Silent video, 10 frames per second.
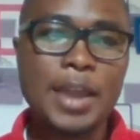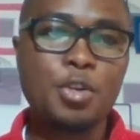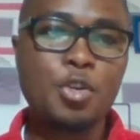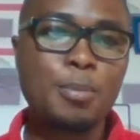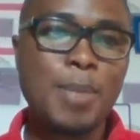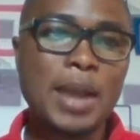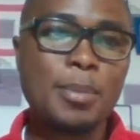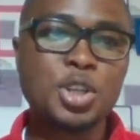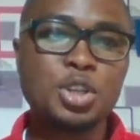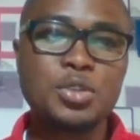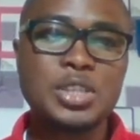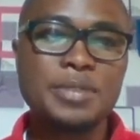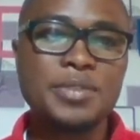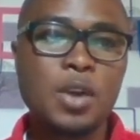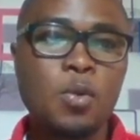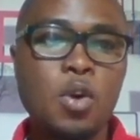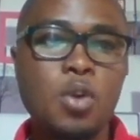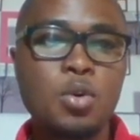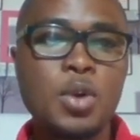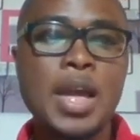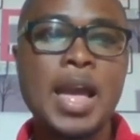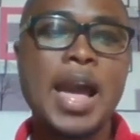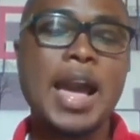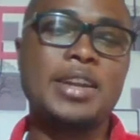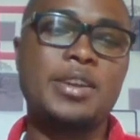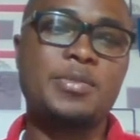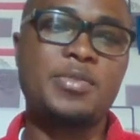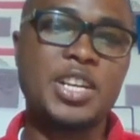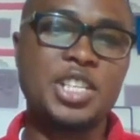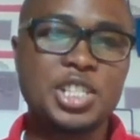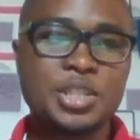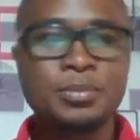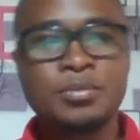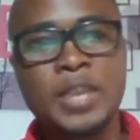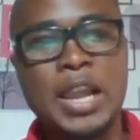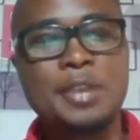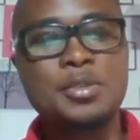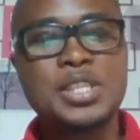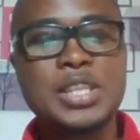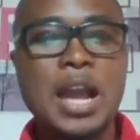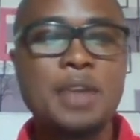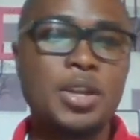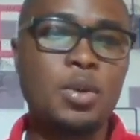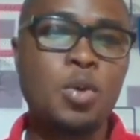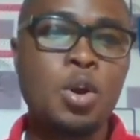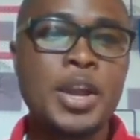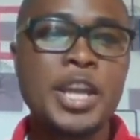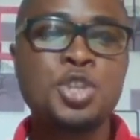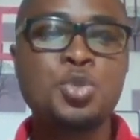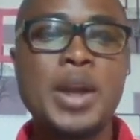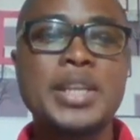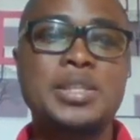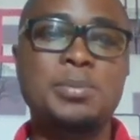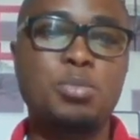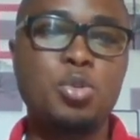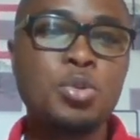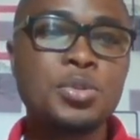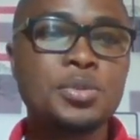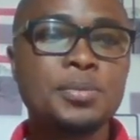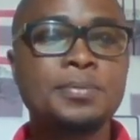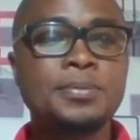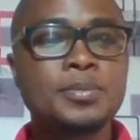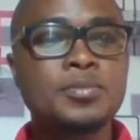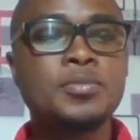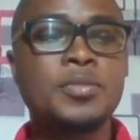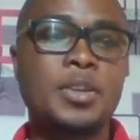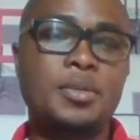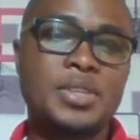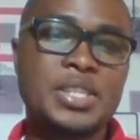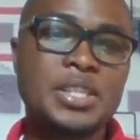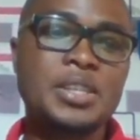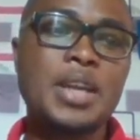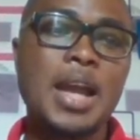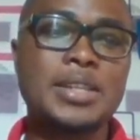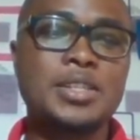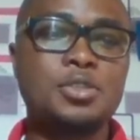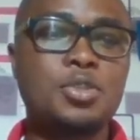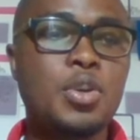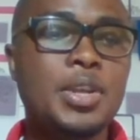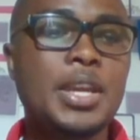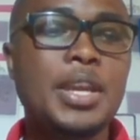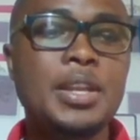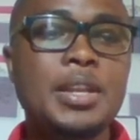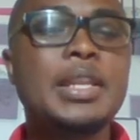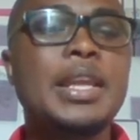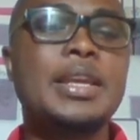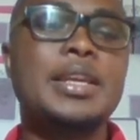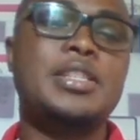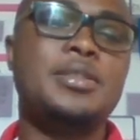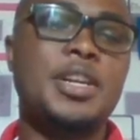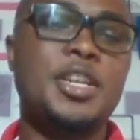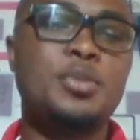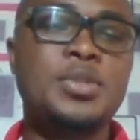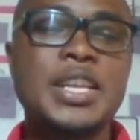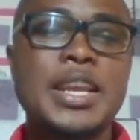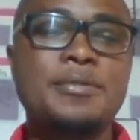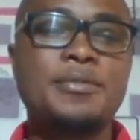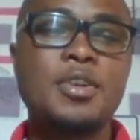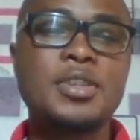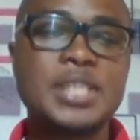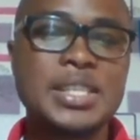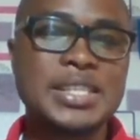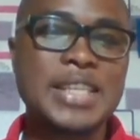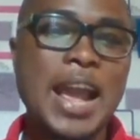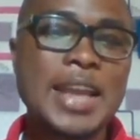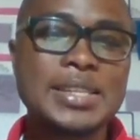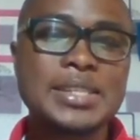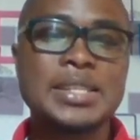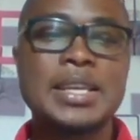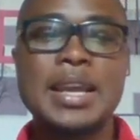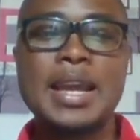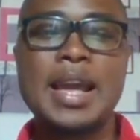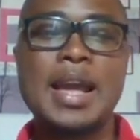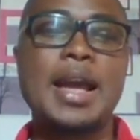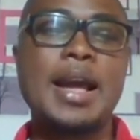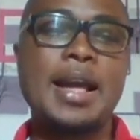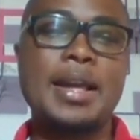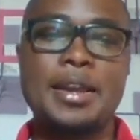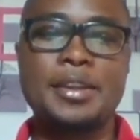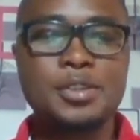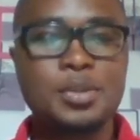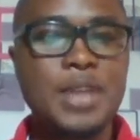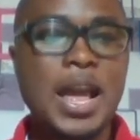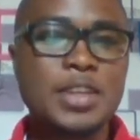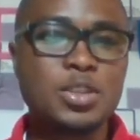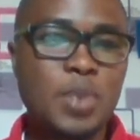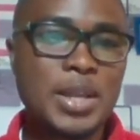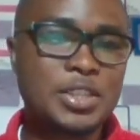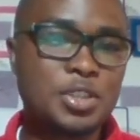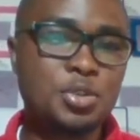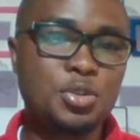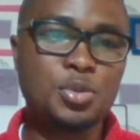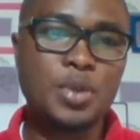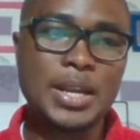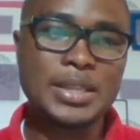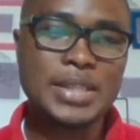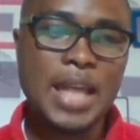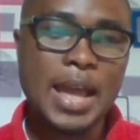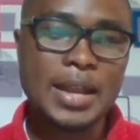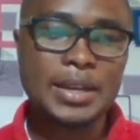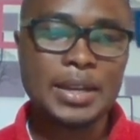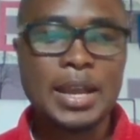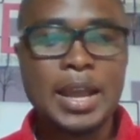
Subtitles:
I go back. Make sure you save your work. I refresh. Can you see how they work? H1 is bold. See, as it's going, it's reducing in font, in size. So that's one thing you should understand.